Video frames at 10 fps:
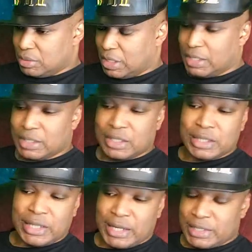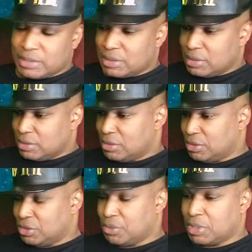got inclined to
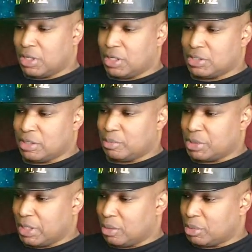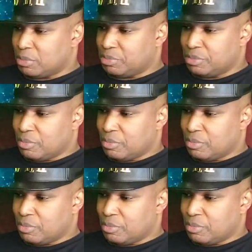do a concept album,